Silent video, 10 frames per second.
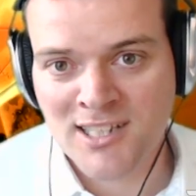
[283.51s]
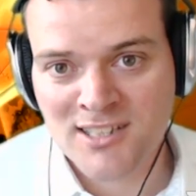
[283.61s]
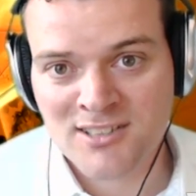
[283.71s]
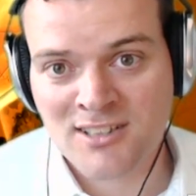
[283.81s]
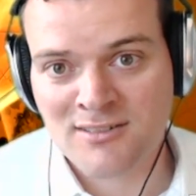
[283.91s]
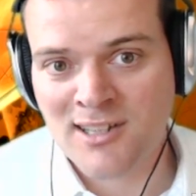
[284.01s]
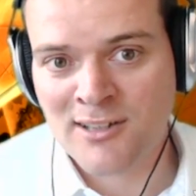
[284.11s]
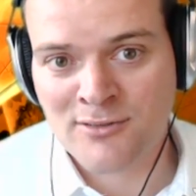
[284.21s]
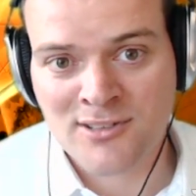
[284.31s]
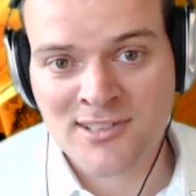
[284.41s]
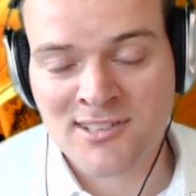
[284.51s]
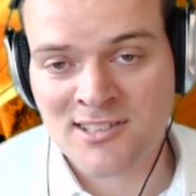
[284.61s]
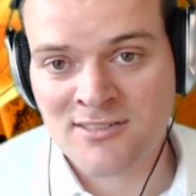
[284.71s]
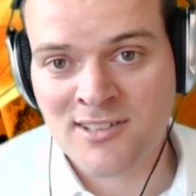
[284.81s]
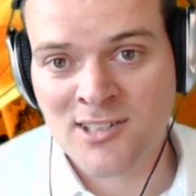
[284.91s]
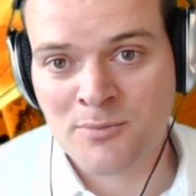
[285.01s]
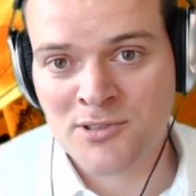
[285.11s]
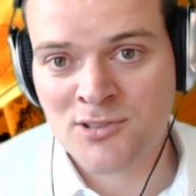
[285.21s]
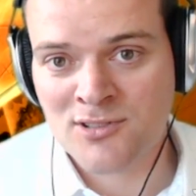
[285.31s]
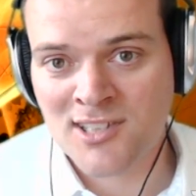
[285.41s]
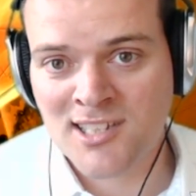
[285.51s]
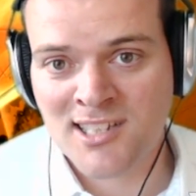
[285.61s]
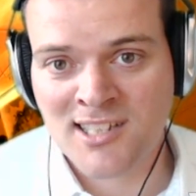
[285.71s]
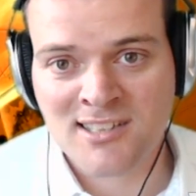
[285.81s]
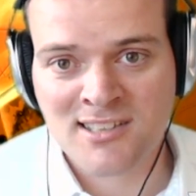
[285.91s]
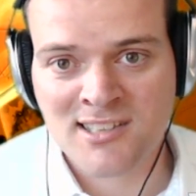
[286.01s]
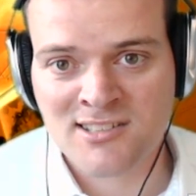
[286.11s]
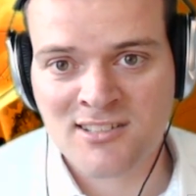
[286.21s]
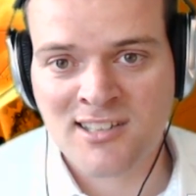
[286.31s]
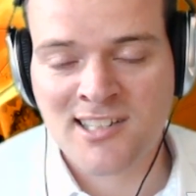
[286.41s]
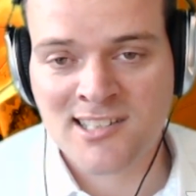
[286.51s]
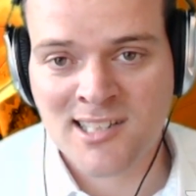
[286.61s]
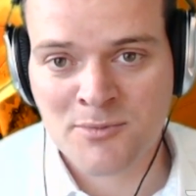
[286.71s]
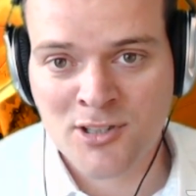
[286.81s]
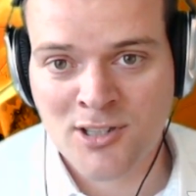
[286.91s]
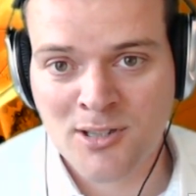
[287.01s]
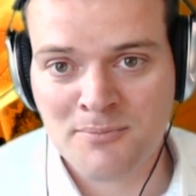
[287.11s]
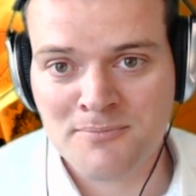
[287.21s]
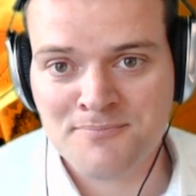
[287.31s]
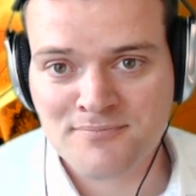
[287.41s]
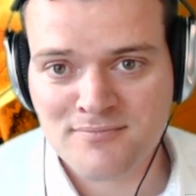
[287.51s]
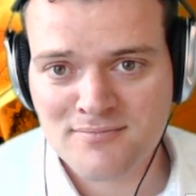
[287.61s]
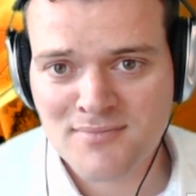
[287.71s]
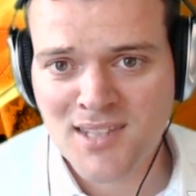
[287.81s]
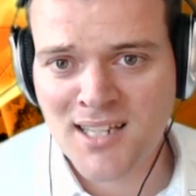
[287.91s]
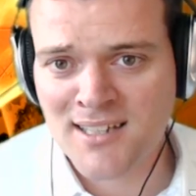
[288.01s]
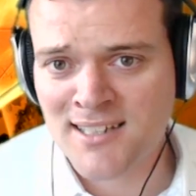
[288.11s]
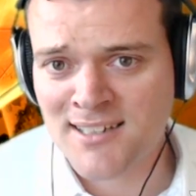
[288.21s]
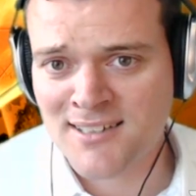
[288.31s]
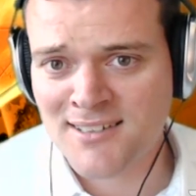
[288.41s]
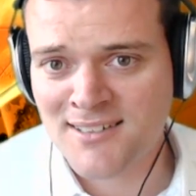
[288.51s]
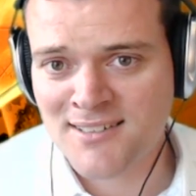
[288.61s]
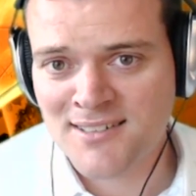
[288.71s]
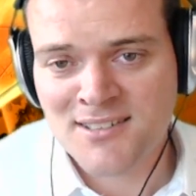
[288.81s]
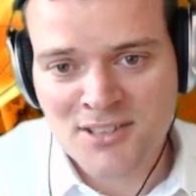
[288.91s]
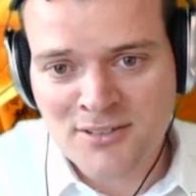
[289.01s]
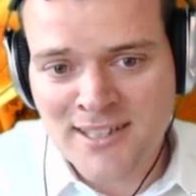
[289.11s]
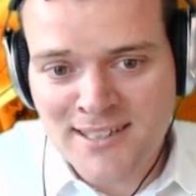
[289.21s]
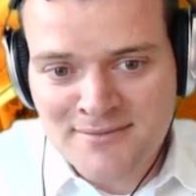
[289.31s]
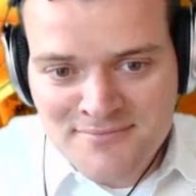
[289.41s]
So I thought this is a great opportunity, and I started GitLab.com. I did go ahead.